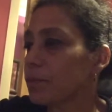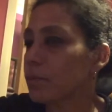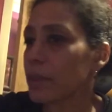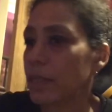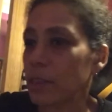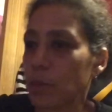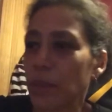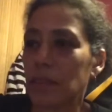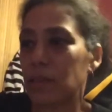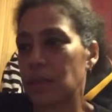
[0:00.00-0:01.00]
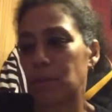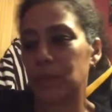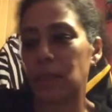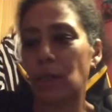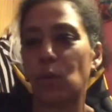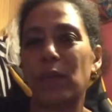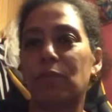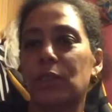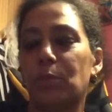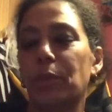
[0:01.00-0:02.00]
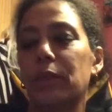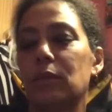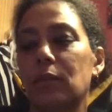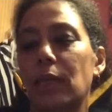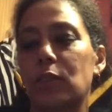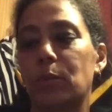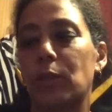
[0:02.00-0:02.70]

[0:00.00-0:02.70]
But that space is empty now, waiting for the printer next